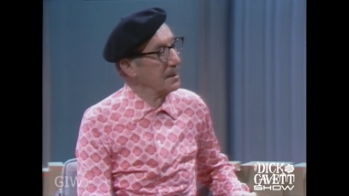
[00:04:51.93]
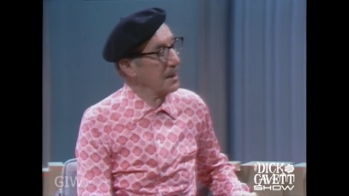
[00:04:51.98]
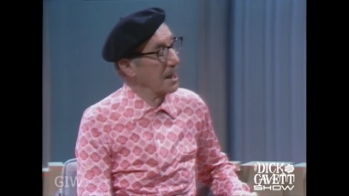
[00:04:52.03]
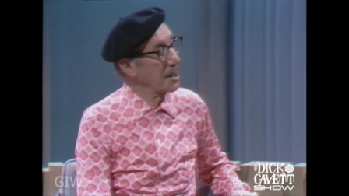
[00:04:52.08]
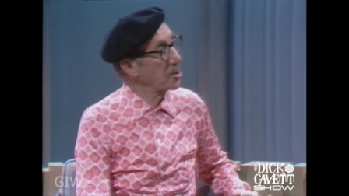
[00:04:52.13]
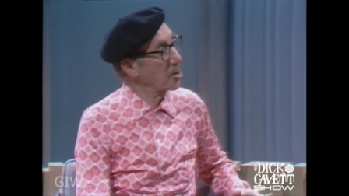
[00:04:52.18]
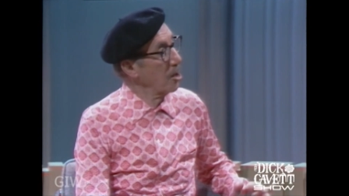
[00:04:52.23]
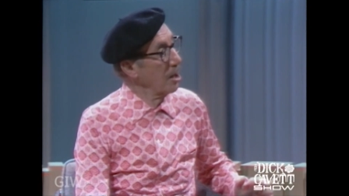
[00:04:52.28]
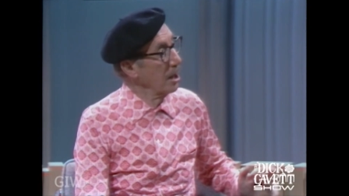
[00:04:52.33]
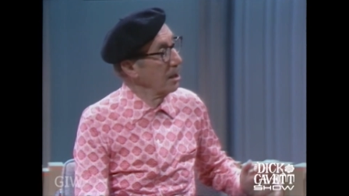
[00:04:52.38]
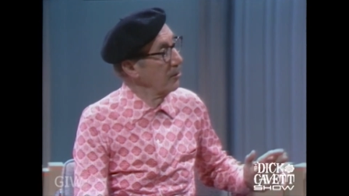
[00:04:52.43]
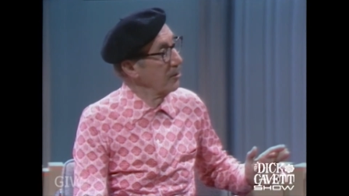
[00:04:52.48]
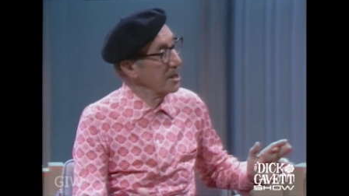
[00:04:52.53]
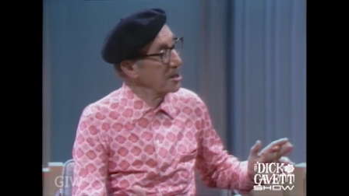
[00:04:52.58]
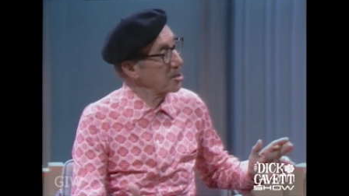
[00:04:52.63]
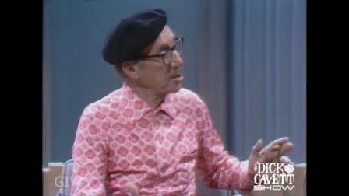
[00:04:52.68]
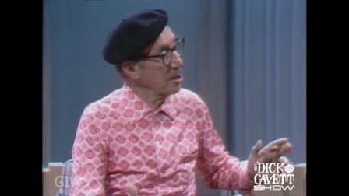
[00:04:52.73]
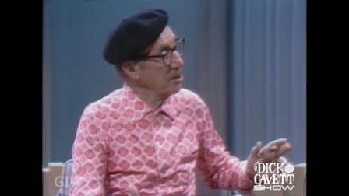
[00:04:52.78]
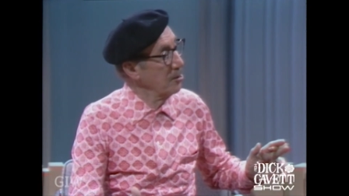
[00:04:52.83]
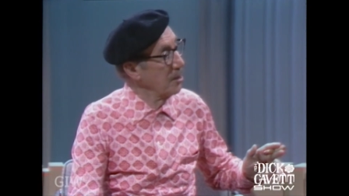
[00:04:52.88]
That's all there
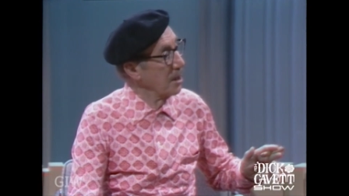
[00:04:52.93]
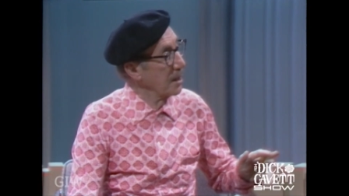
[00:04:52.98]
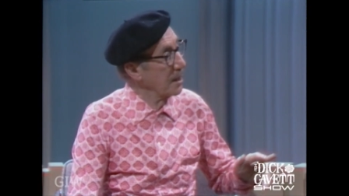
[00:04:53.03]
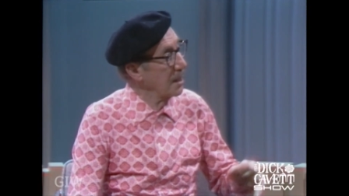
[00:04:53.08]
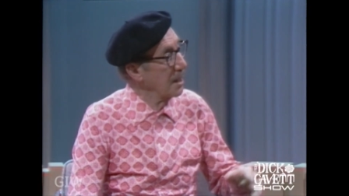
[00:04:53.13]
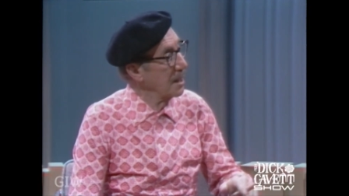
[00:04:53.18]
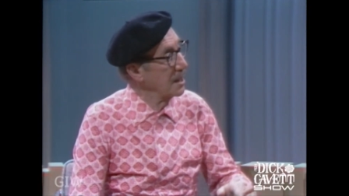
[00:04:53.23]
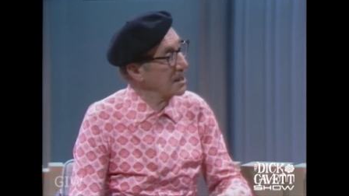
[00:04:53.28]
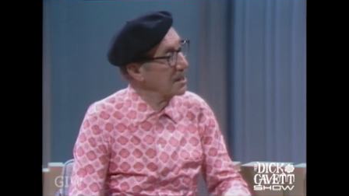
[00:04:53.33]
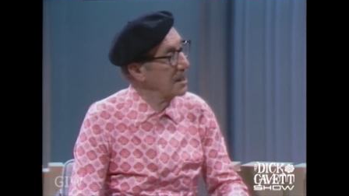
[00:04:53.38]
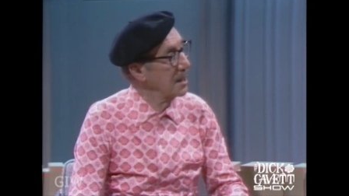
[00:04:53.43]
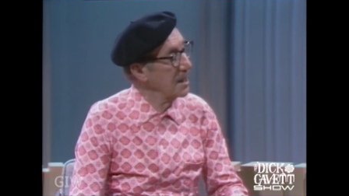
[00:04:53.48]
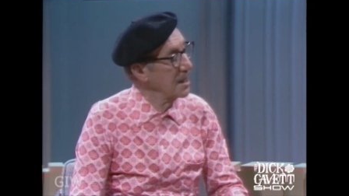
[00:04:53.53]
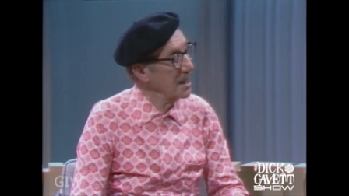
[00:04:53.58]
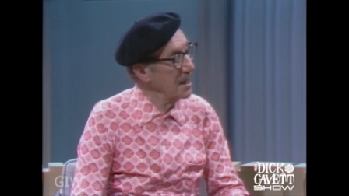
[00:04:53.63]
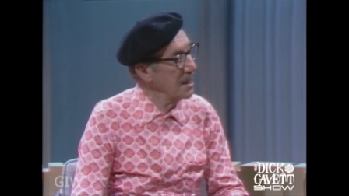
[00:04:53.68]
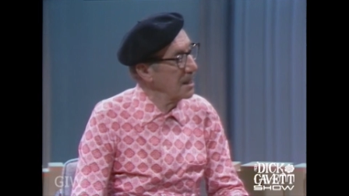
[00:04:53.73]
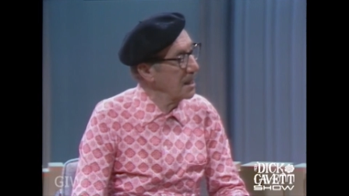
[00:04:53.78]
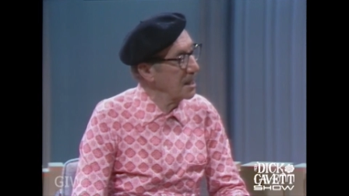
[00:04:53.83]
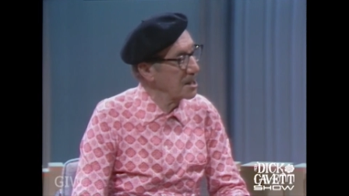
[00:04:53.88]
is to it. It's,
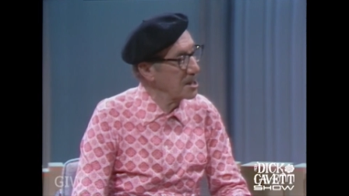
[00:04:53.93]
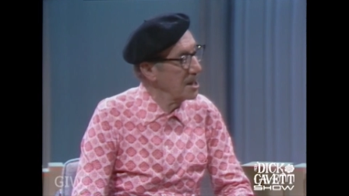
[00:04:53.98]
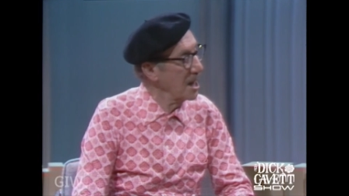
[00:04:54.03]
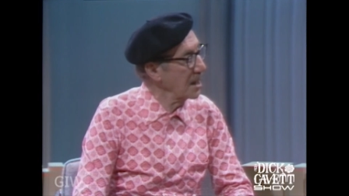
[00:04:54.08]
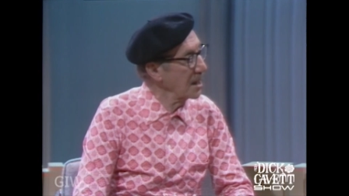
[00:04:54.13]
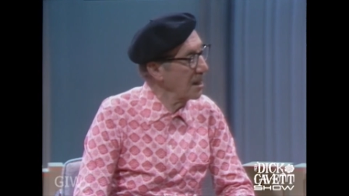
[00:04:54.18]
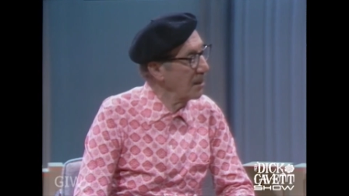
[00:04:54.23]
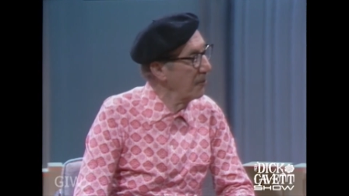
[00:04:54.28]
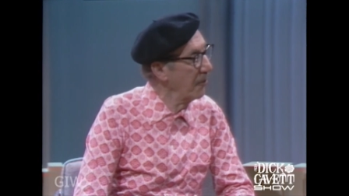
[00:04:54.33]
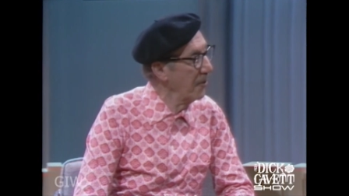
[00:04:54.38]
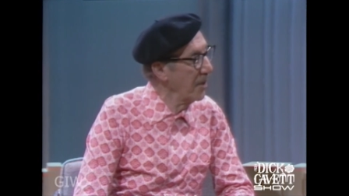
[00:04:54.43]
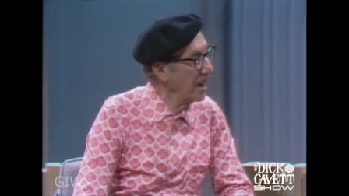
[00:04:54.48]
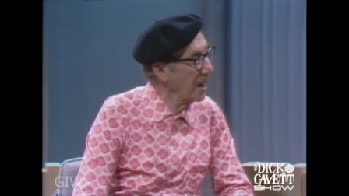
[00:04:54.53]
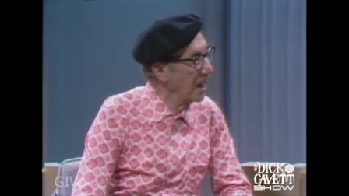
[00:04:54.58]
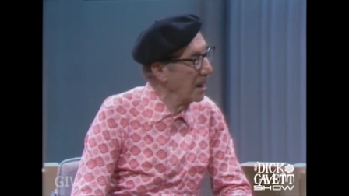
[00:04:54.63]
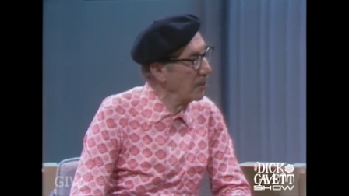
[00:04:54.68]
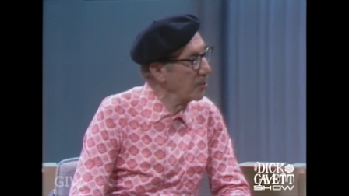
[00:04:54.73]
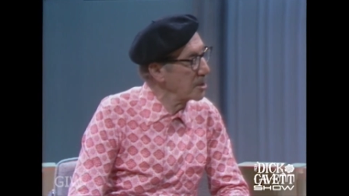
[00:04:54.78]
it's nothing funny.